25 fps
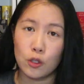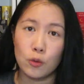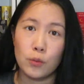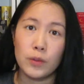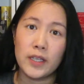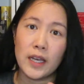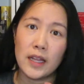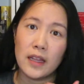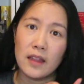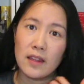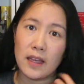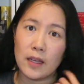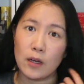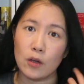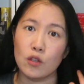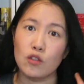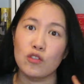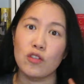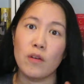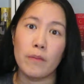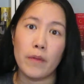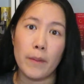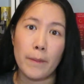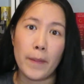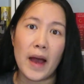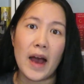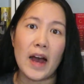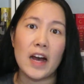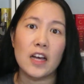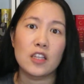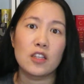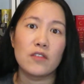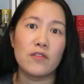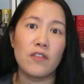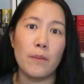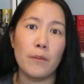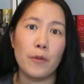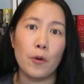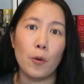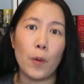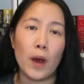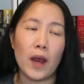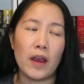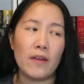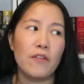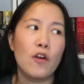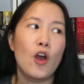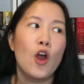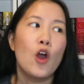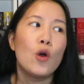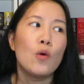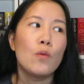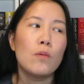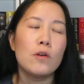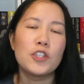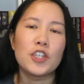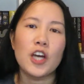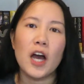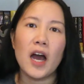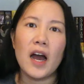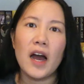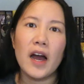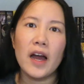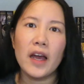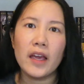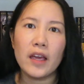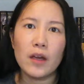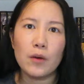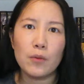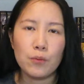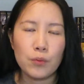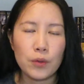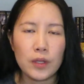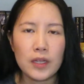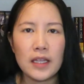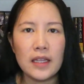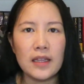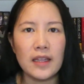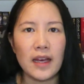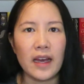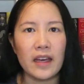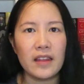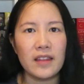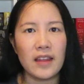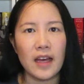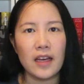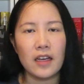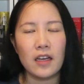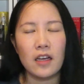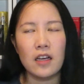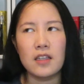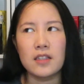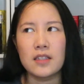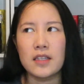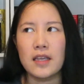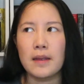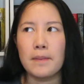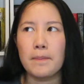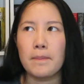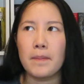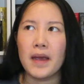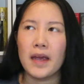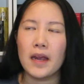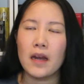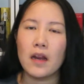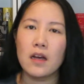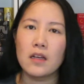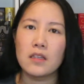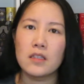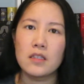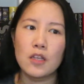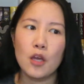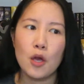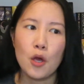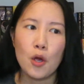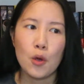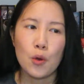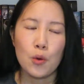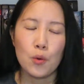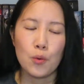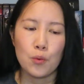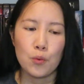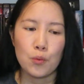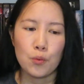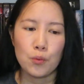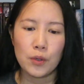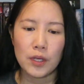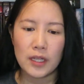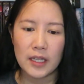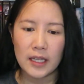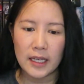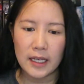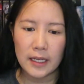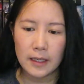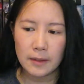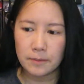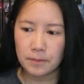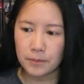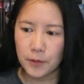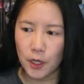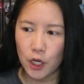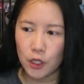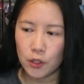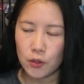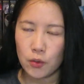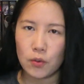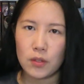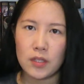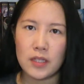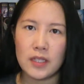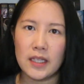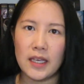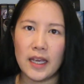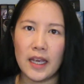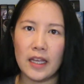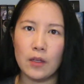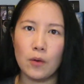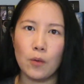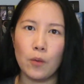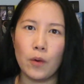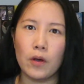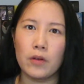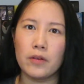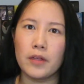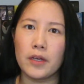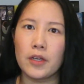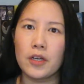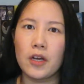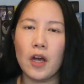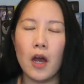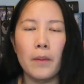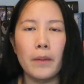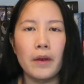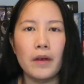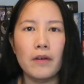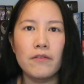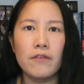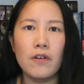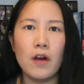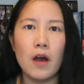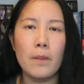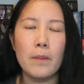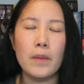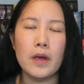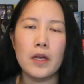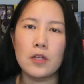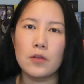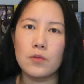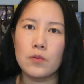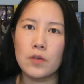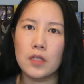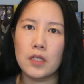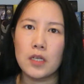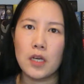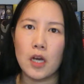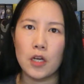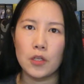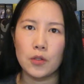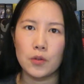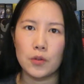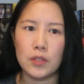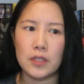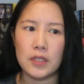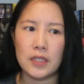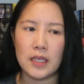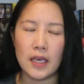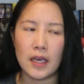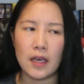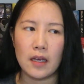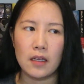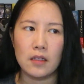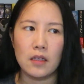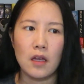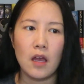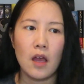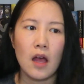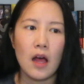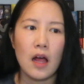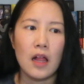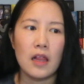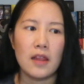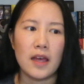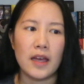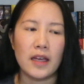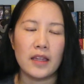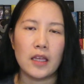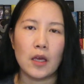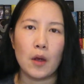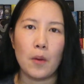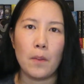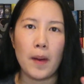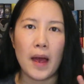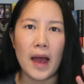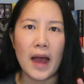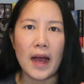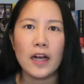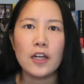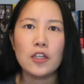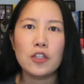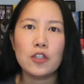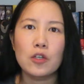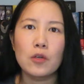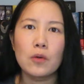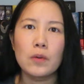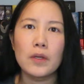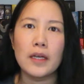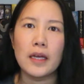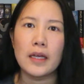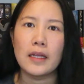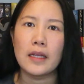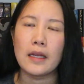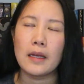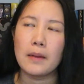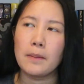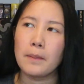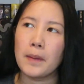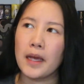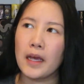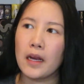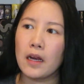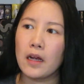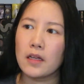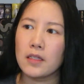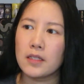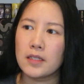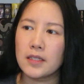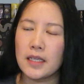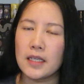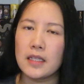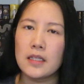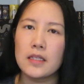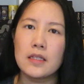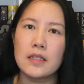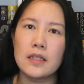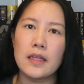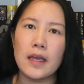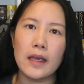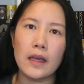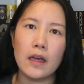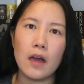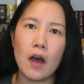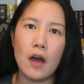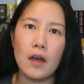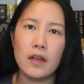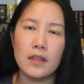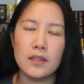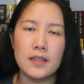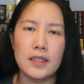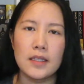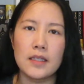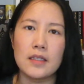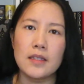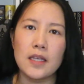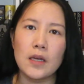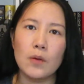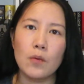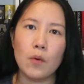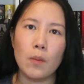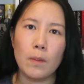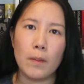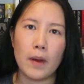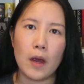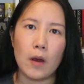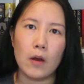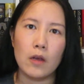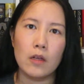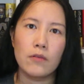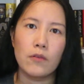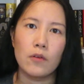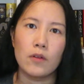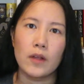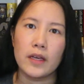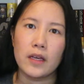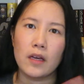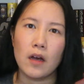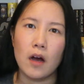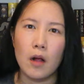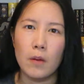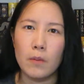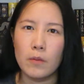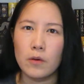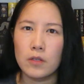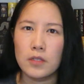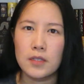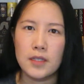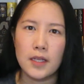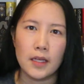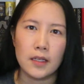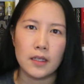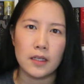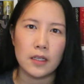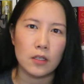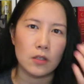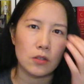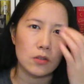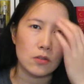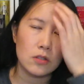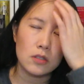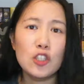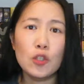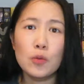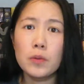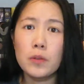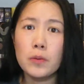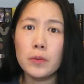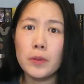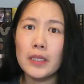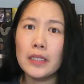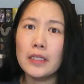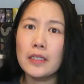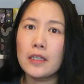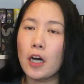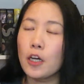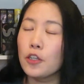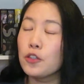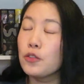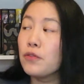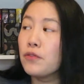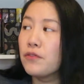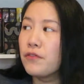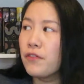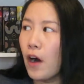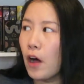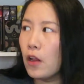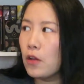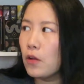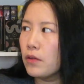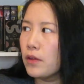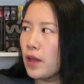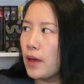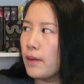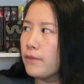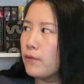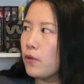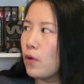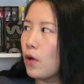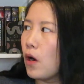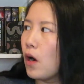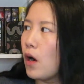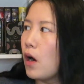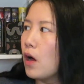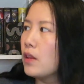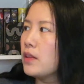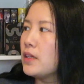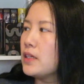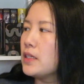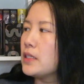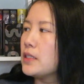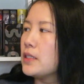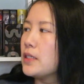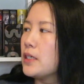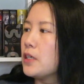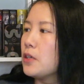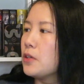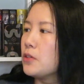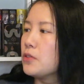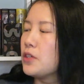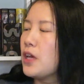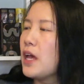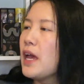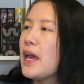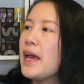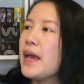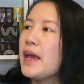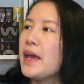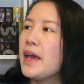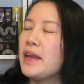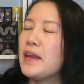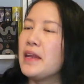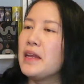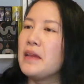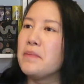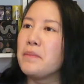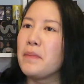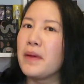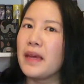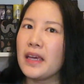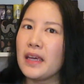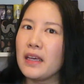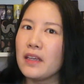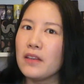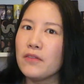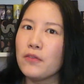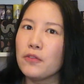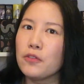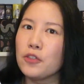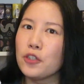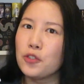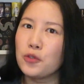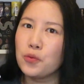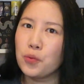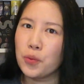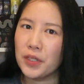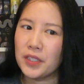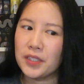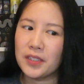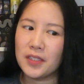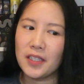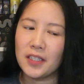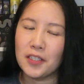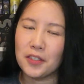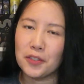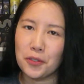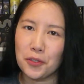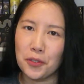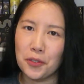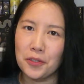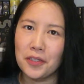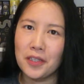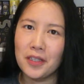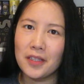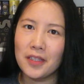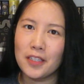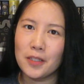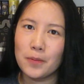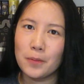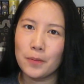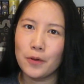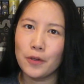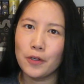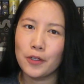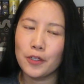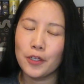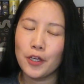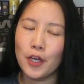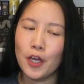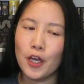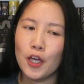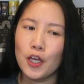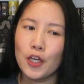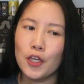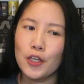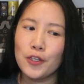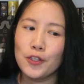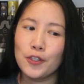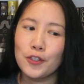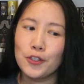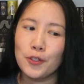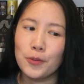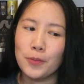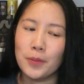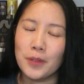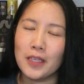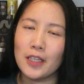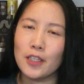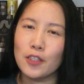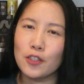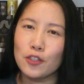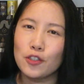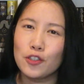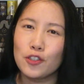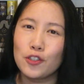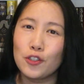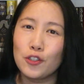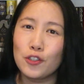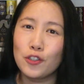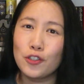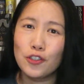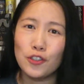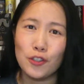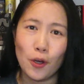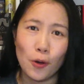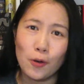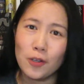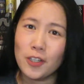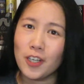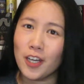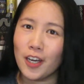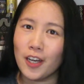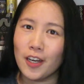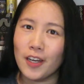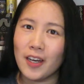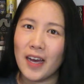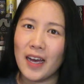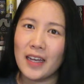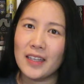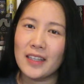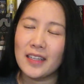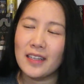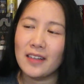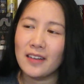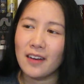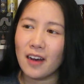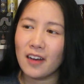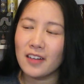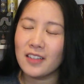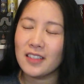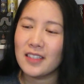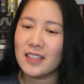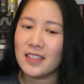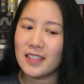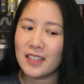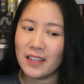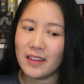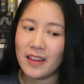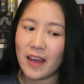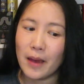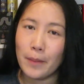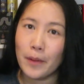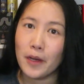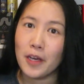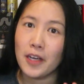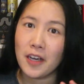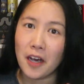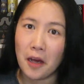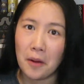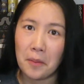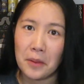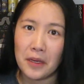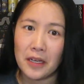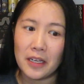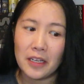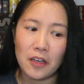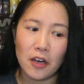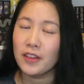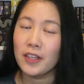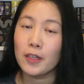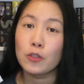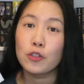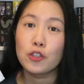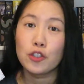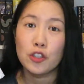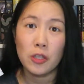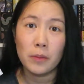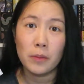we get letters from the past from the wife, which I really like that because it made us really understand where they're coming from and really understand like their backstory, and it made us, since they were married for like almost 10 years, we really got to follow them for all these years, and it made for the twist and turn in this book to be so good. I did not see them coming. There's so